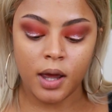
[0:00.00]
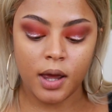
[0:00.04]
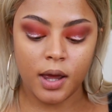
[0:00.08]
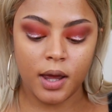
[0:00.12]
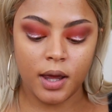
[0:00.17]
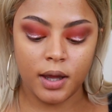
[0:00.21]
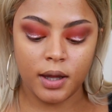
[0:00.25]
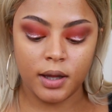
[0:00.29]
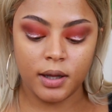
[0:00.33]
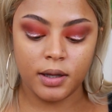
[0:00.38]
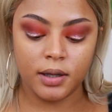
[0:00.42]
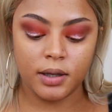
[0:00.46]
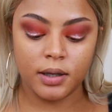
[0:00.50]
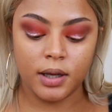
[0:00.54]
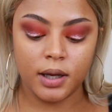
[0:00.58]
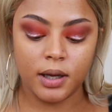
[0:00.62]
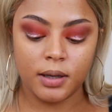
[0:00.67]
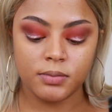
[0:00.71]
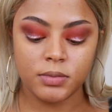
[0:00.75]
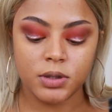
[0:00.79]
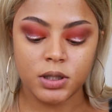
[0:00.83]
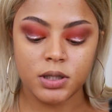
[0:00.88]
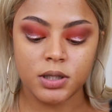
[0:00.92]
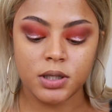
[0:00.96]
And
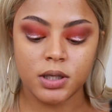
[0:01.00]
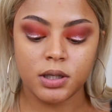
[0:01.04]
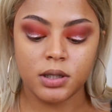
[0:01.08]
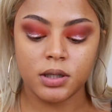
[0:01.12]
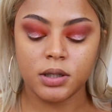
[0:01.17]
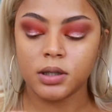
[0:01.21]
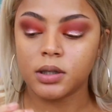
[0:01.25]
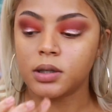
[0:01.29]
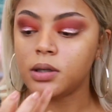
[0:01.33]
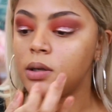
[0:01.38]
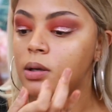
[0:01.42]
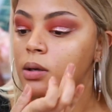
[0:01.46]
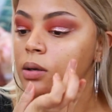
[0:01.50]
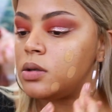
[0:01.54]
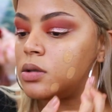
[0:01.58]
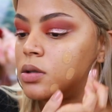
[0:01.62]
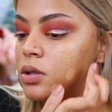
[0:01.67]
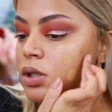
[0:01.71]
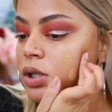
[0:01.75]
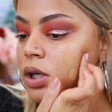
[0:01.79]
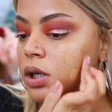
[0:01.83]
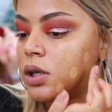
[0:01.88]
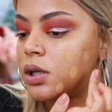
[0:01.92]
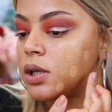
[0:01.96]
I'm just gonna
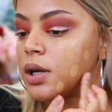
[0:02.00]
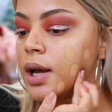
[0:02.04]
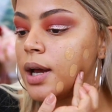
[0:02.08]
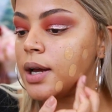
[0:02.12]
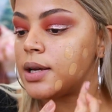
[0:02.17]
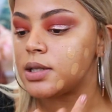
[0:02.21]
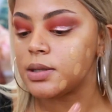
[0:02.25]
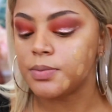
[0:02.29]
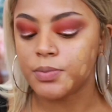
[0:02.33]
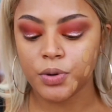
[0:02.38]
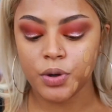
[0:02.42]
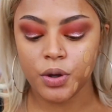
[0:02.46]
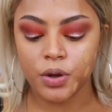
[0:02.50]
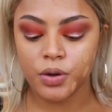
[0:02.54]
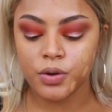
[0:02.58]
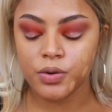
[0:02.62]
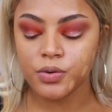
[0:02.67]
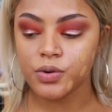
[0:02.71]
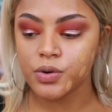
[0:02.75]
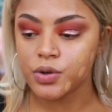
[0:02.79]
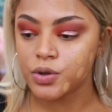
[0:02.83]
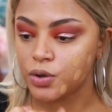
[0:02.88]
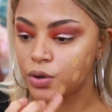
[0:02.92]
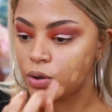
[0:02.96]
dot as per
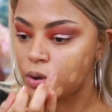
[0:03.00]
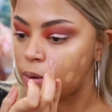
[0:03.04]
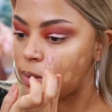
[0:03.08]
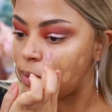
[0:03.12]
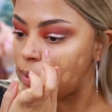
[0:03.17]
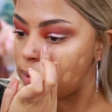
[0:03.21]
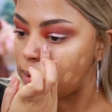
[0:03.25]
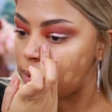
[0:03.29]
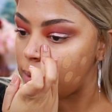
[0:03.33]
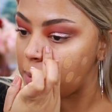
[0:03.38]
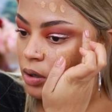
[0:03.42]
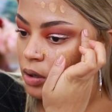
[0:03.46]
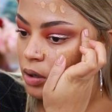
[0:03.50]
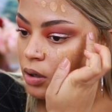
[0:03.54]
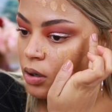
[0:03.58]
usual.